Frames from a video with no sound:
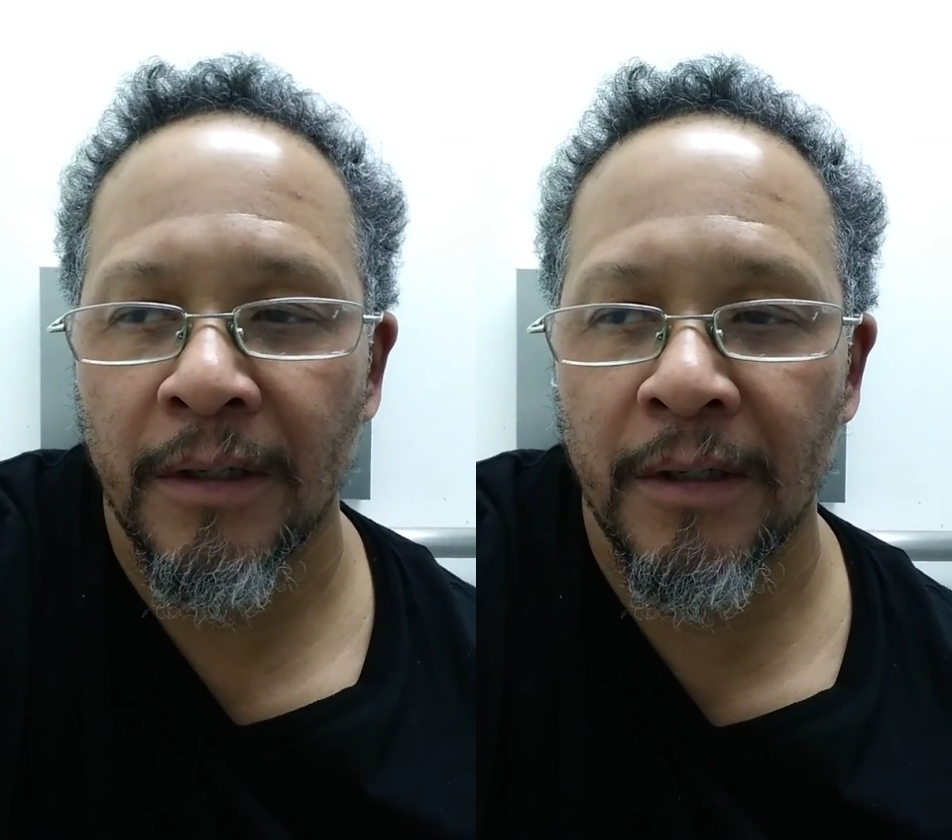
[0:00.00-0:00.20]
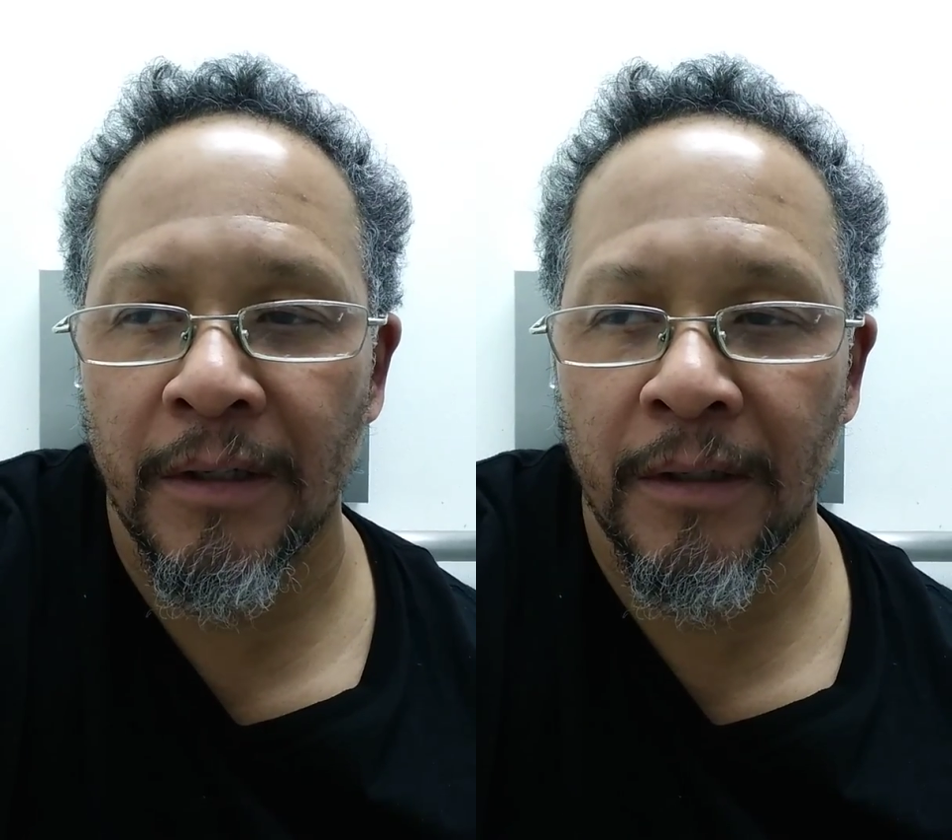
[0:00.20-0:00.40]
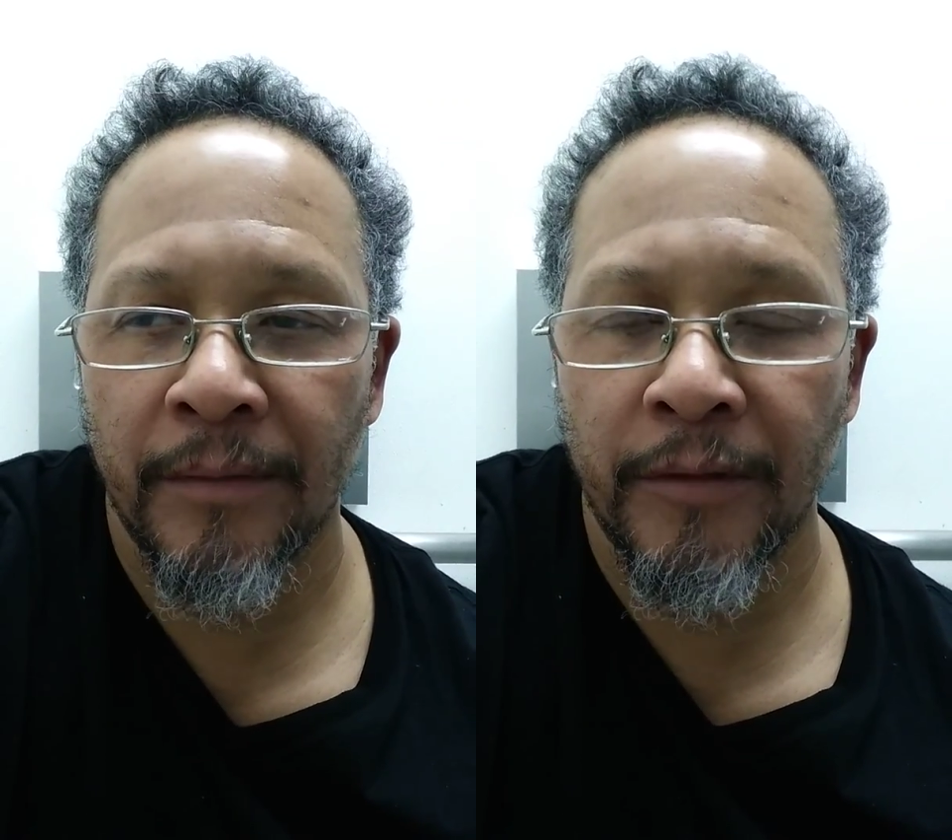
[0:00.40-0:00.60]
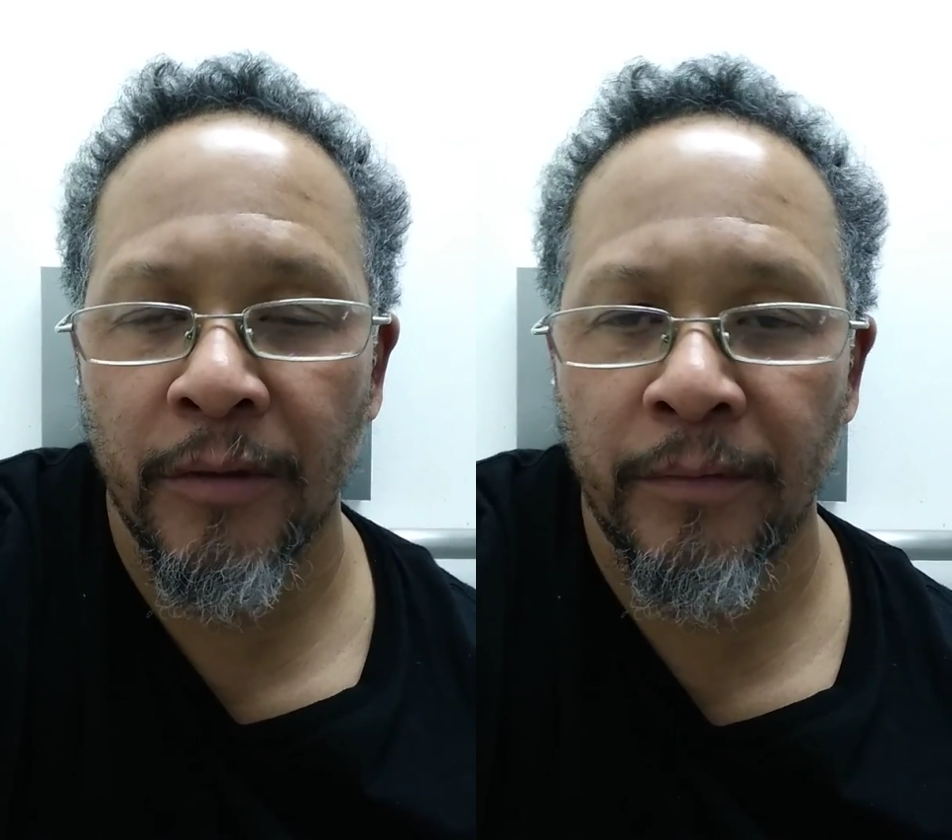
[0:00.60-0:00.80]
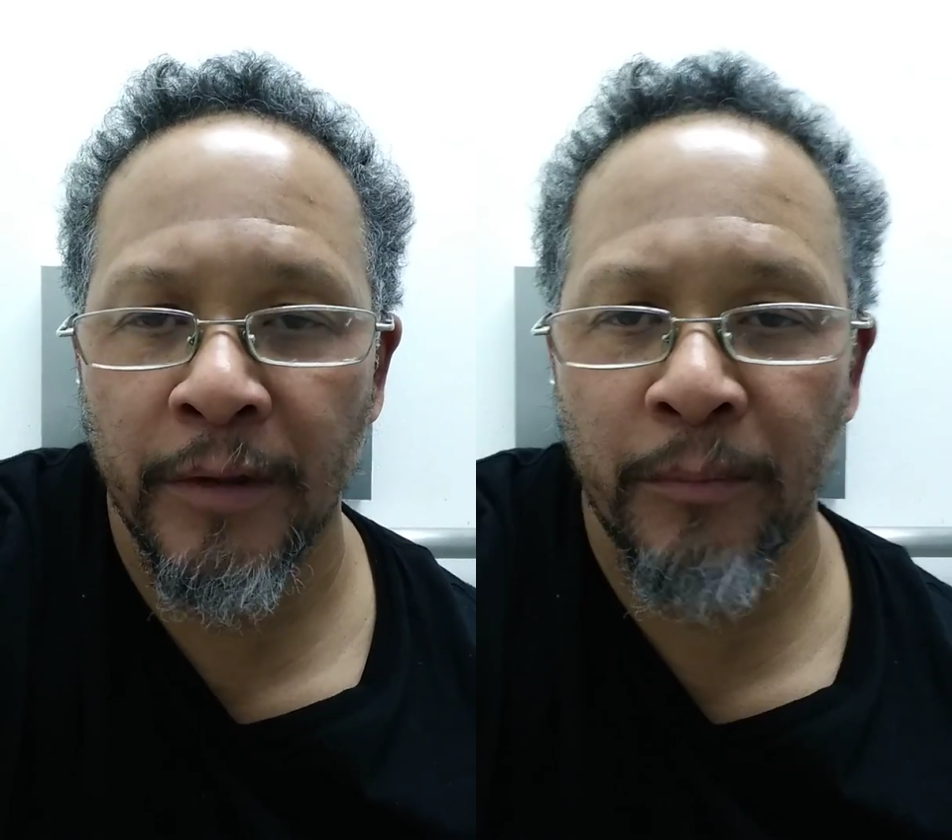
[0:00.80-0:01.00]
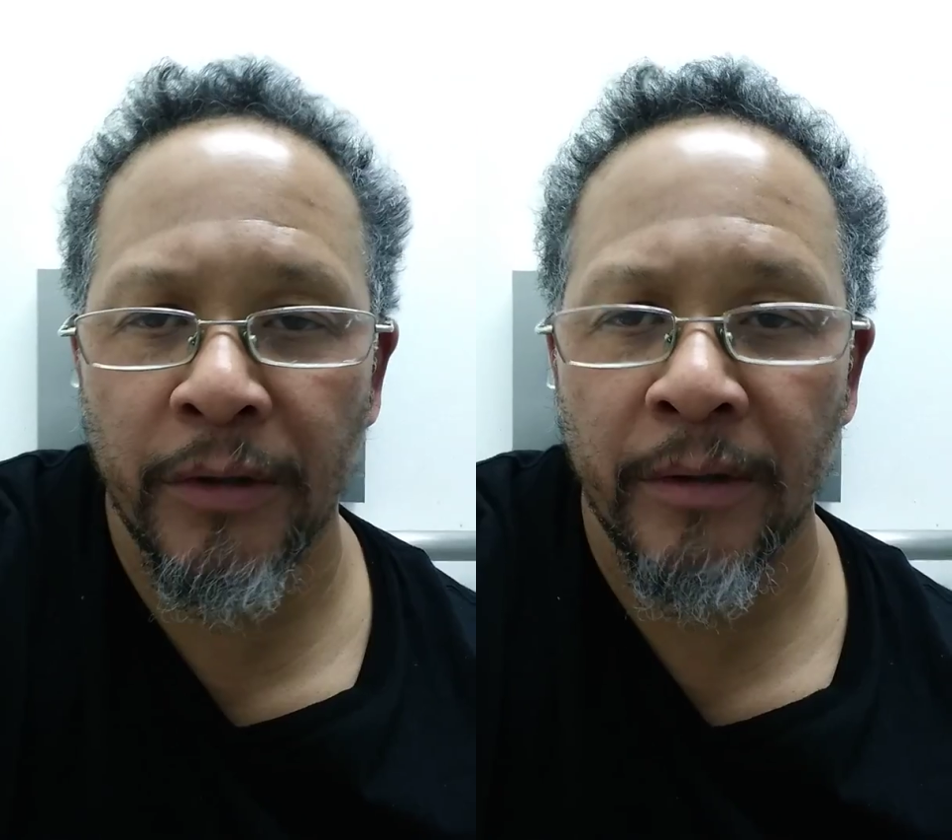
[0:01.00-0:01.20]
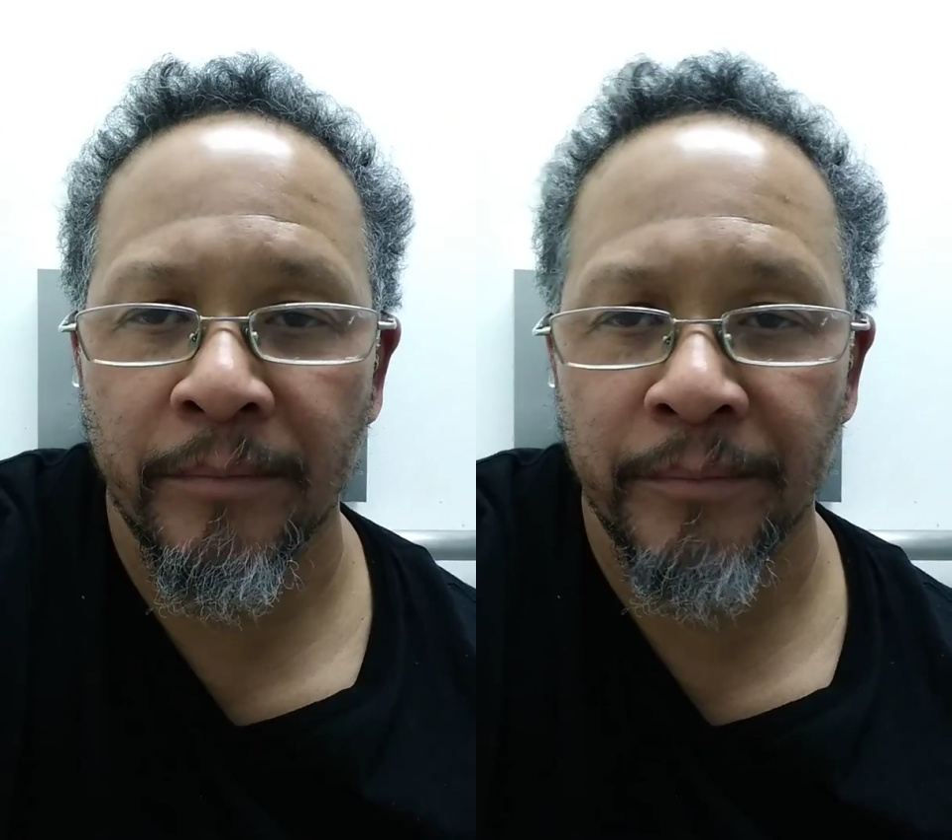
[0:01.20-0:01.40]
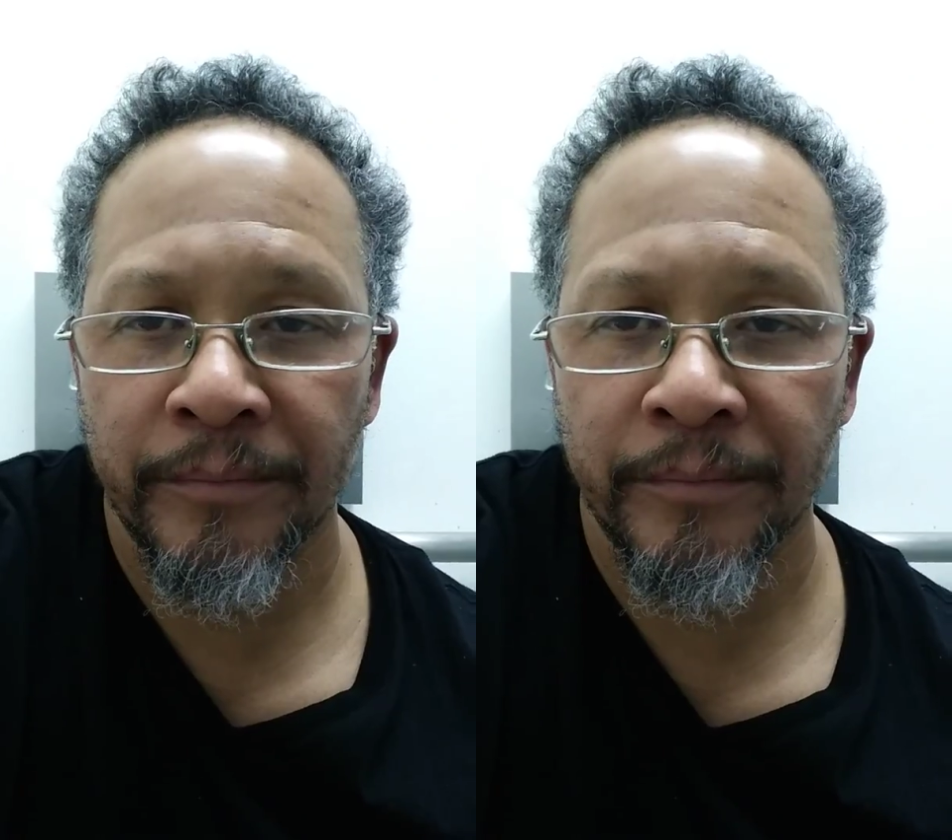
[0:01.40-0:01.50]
of November,